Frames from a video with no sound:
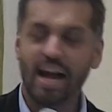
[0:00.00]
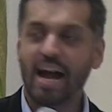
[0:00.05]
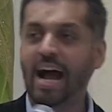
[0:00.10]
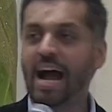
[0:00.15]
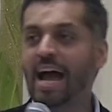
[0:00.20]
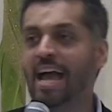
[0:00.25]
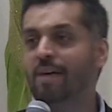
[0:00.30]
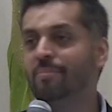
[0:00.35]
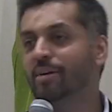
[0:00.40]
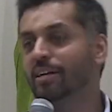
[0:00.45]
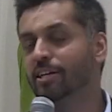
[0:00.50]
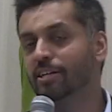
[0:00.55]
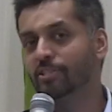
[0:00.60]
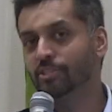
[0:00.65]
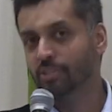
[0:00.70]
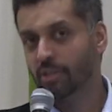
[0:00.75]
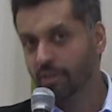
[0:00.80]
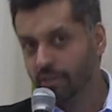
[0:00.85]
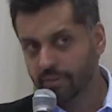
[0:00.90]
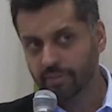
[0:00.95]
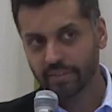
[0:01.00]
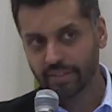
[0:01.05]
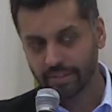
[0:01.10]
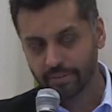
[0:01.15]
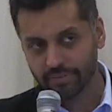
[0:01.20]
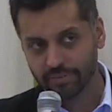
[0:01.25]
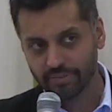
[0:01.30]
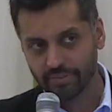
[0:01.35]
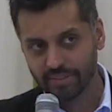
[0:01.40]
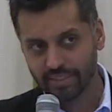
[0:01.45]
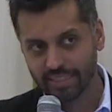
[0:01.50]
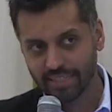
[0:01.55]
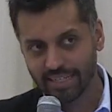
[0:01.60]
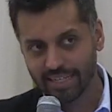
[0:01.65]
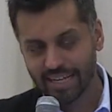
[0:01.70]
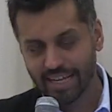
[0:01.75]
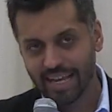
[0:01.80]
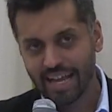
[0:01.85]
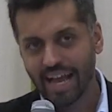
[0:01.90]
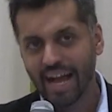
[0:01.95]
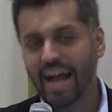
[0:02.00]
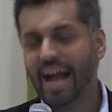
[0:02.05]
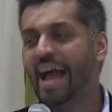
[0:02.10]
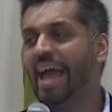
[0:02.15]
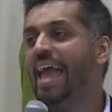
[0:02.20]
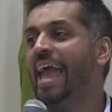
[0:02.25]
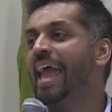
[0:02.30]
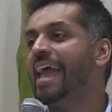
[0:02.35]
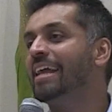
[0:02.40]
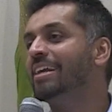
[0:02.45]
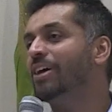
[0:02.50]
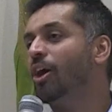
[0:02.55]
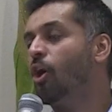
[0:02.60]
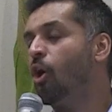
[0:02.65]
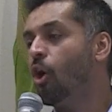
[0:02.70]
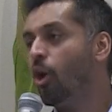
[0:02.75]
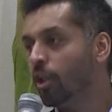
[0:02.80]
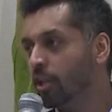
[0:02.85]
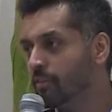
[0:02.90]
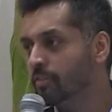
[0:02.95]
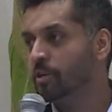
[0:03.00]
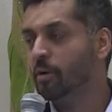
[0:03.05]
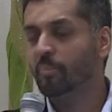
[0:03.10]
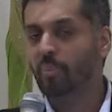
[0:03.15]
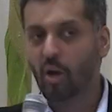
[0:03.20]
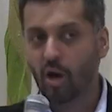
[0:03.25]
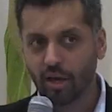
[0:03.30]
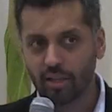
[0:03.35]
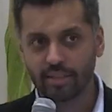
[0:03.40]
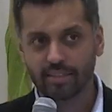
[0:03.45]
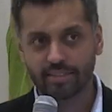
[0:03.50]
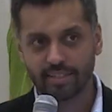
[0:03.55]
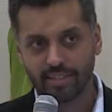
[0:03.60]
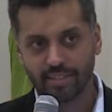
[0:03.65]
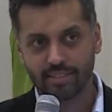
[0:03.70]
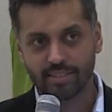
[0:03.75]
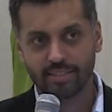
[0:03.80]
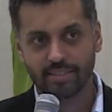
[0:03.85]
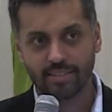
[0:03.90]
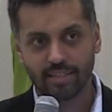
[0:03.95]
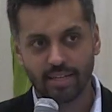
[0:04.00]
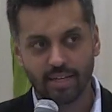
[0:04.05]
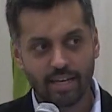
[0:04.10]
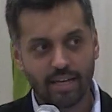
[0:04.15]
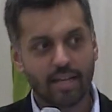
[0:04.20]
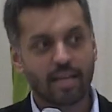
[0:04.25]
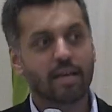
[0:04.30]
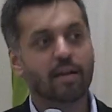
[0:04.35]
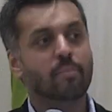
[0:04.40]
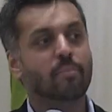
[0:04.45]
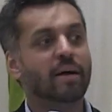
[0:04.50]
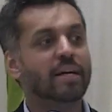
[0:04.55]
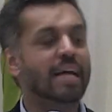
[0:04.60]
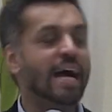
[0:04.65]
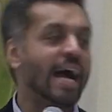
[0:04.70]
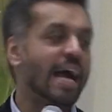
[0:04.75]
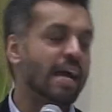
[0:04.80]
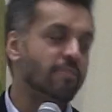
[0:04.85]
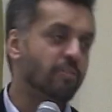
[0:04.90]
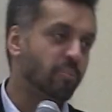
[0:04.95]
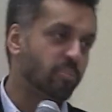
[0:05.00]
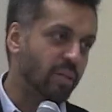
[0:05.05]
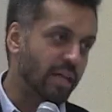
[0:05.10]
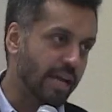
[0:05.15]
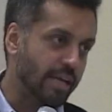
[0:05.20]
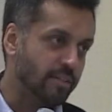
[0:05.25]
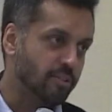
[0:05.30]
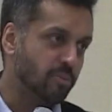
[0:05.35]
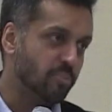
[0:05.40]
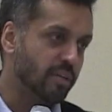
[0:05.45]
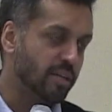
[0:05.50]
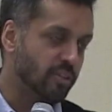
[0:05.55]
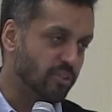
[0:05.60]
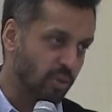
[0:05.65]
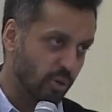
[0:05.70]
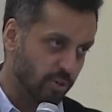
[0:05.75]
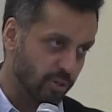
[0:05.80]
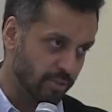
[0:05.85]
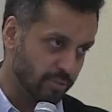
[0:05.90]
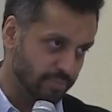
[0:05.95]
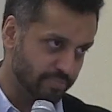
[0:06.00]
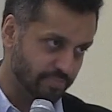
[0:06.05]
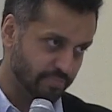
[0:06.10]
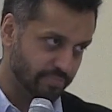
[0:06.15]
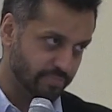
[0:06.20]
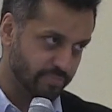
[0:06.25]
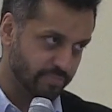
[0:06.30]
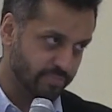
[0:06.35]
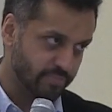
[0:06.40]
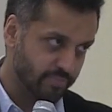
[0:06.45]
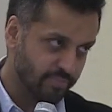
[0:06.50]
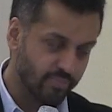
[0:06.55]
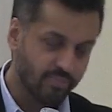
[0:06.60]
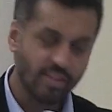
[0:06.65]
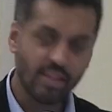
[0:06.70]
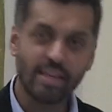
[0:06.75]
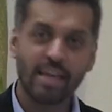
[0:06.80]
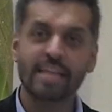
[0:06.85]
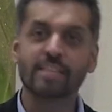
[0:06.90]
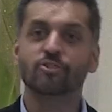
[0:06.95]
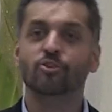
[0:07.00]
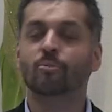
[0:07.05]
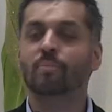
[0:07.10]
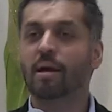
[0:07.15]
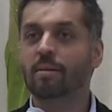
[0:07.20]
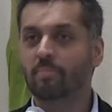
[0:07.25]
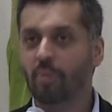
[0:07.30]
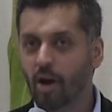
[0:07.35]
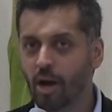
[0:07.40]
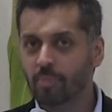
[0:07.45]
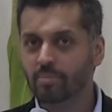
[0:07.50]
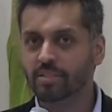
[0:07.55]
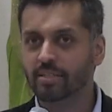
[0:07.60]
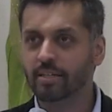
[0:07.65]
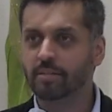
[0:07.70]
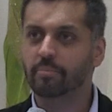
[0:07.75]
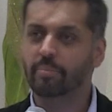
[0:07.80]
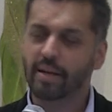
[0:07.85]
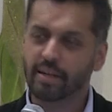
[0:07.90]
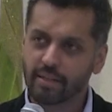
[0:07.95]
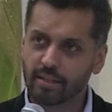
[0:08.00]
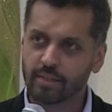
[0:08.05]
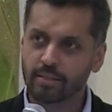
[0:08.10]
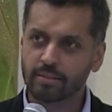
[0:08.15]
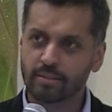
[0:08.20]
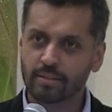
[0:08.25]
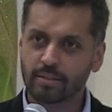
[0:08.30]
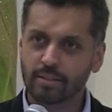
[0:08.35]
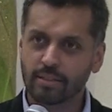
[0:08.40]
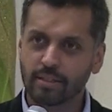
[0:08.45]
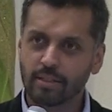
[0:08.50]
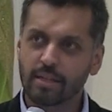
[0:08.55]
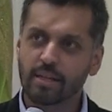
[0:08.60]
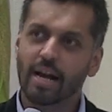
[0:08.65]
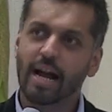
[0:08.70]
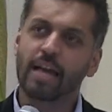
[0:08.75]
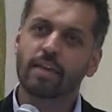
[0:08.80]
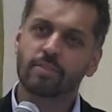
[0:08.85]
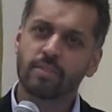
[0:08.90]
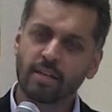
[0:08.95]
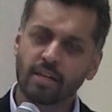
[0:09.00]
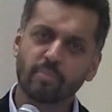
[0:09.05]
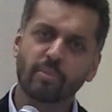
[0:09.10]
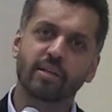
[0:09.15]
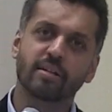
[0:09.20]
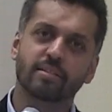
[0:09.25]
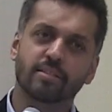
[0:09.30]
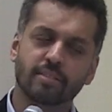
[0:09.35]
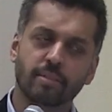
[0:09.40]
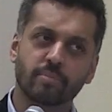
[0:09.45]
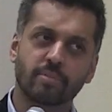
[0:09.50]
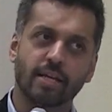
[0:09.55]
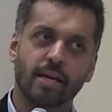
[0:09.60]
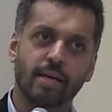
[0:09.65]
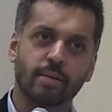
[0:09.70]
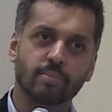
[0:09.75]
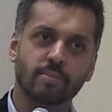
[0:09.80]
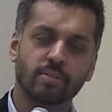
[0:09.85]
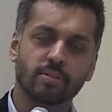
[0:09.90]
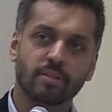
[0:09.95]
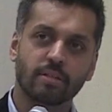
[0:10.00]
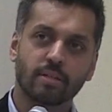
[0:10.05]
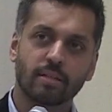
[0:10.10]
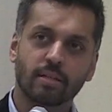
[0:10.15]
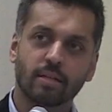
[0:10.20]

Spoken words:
I am a conservative. I hate all of your politics, but I have applied to be a donor. And so my mom said, Beta, I think about it sometimes.